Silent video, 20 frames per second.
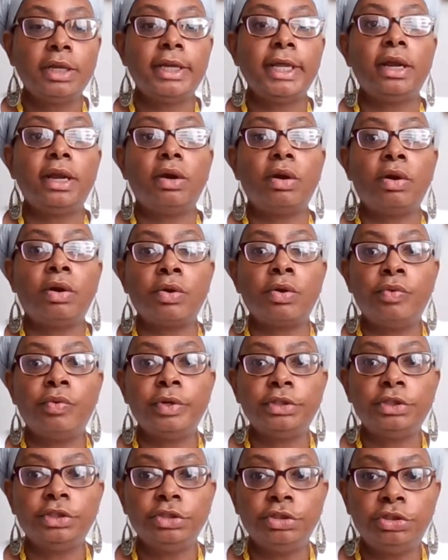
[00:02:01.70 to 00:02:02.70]
that are
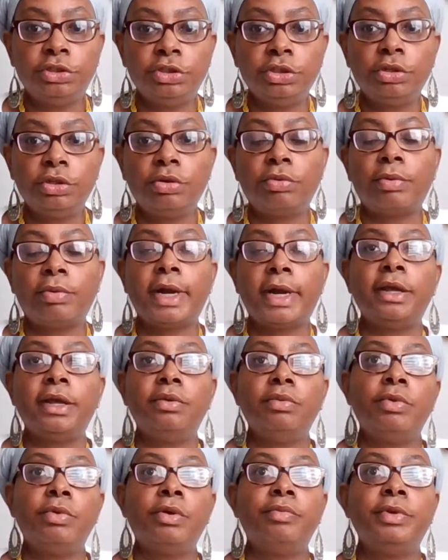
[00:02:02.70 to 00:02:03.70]
going to
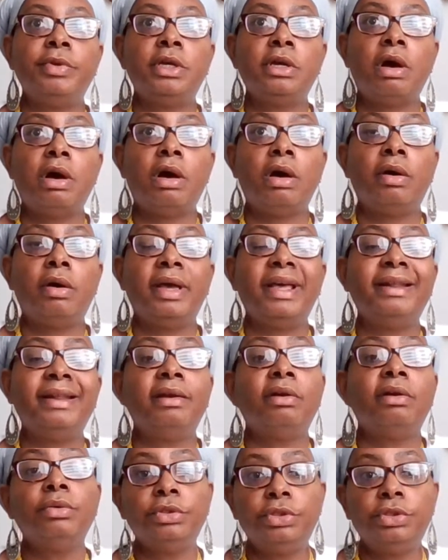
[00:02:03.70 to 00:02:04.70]
generate what we call an
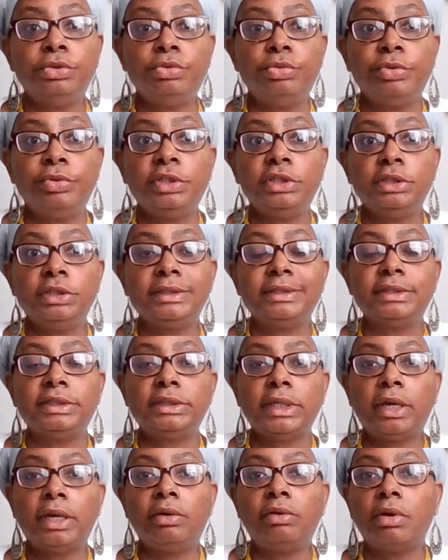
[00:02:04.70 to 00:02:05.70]
Odu, which is a
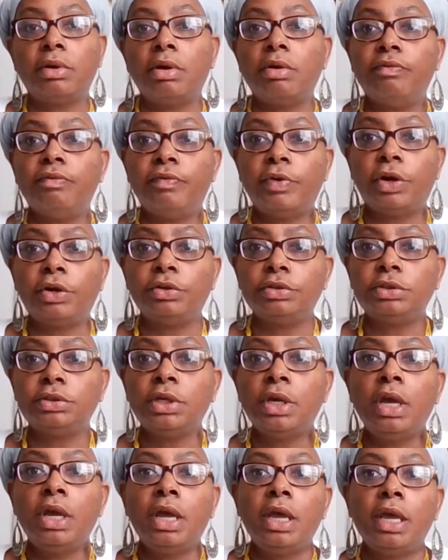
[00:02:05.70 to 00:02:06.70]
sacred verse.
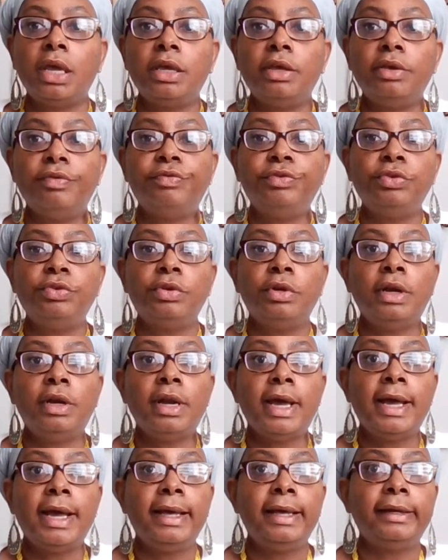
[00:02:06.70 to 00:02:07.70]
If you're
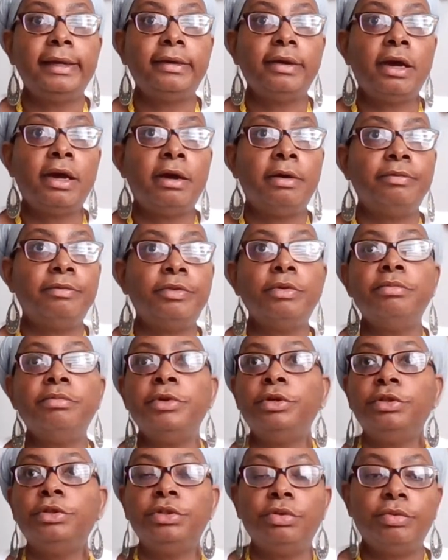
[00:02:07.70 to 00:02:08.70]
not
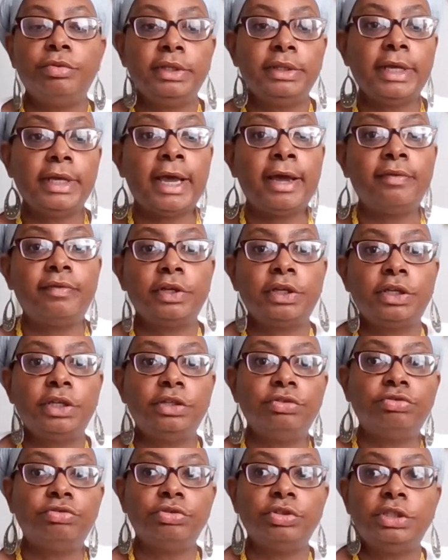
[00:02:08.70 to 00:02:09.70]
familiar with
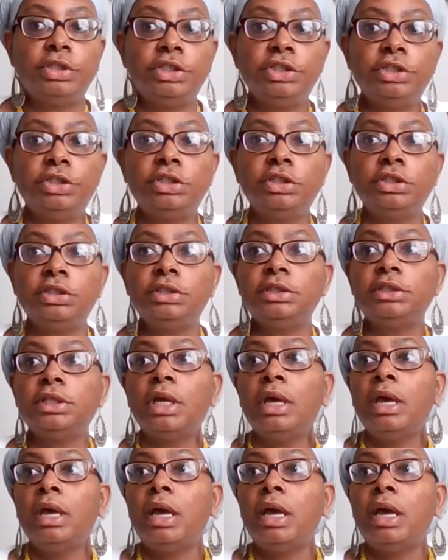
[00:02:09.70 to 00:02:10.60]
African traditions,